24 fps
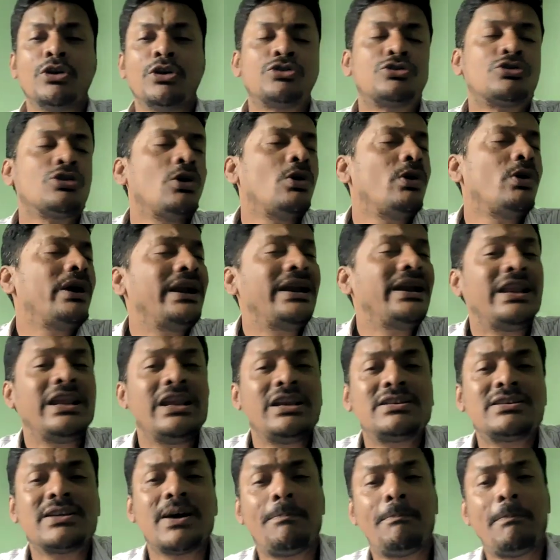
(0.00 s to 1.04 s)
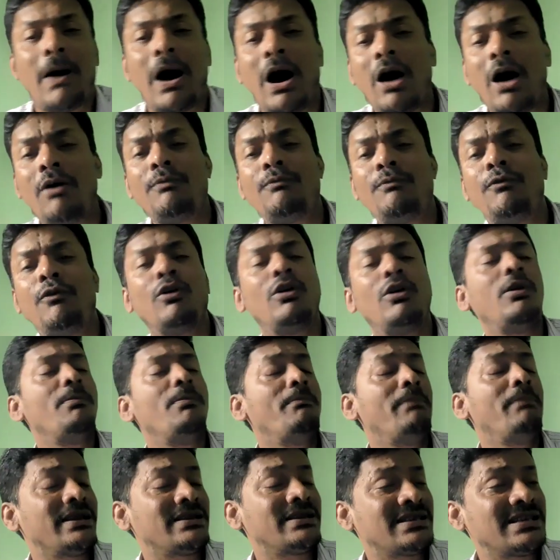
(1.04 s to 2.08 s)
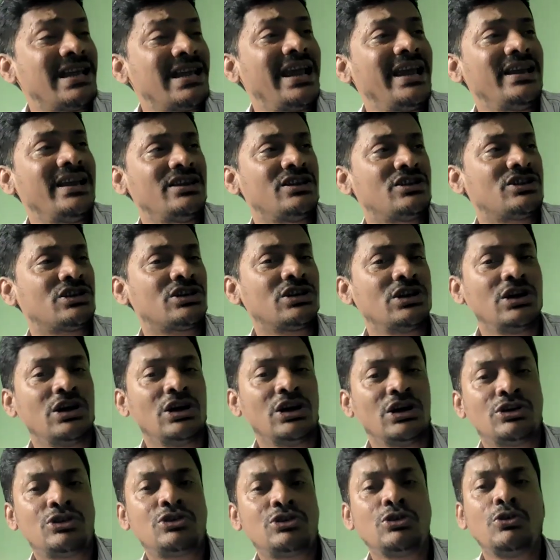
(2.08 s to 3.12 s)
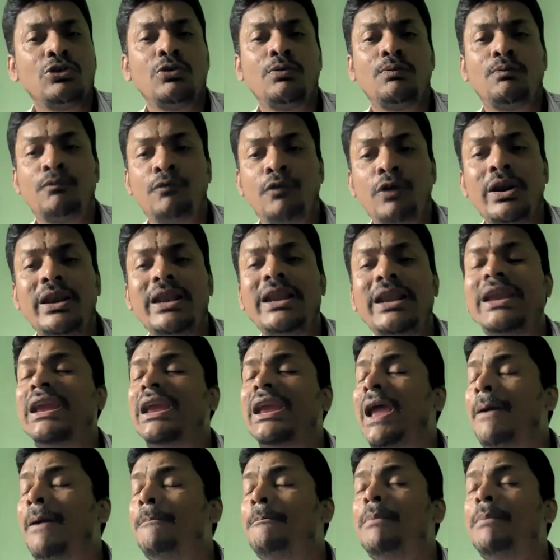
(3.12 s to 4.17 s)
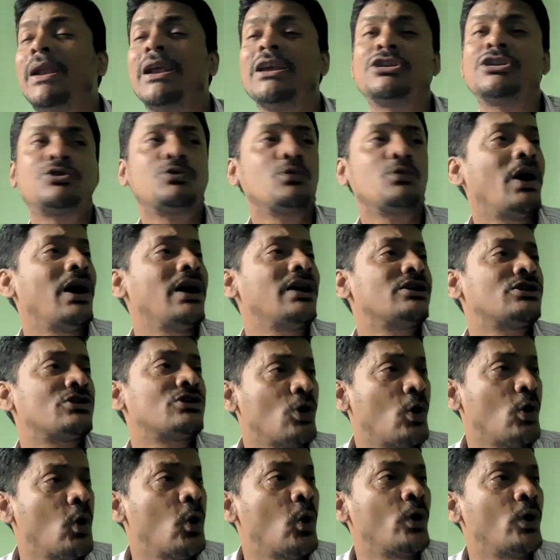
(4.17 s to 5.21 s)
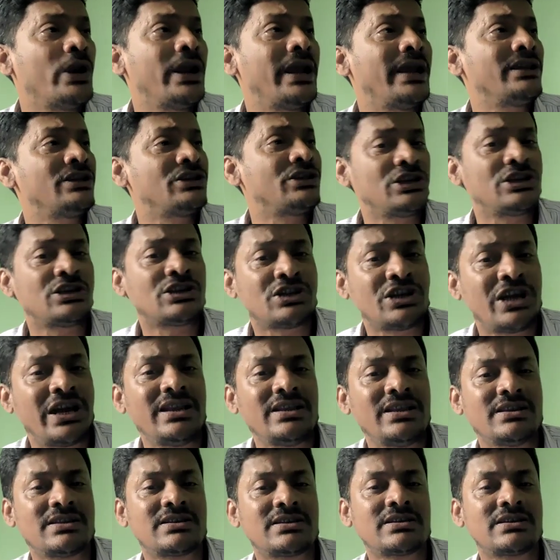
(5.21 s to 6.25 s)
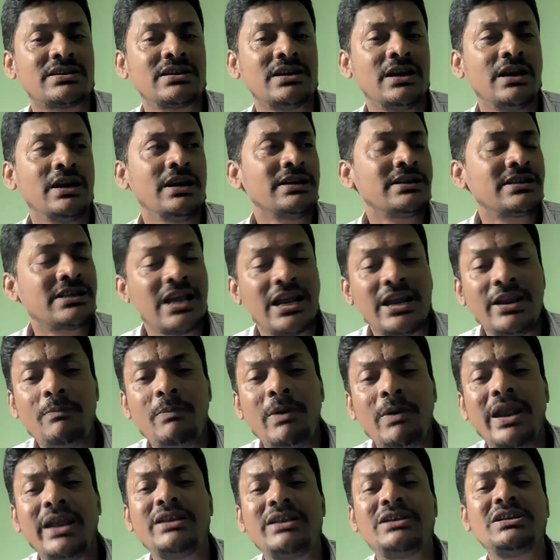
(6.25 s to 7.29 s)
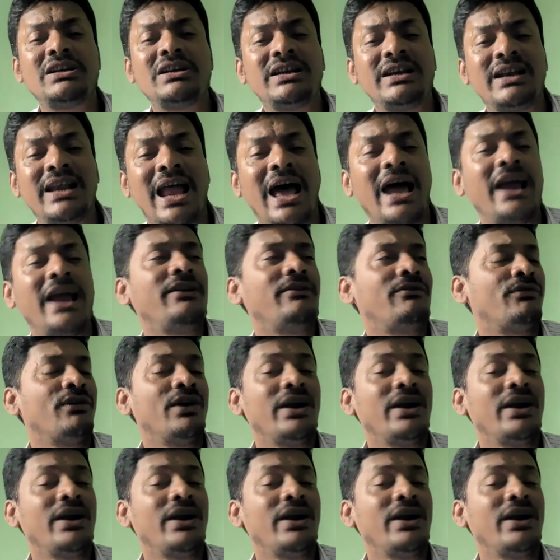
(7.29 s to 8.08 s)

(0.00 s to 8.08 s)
So it is a powerful message to fully embrace one's own existence, celebrating life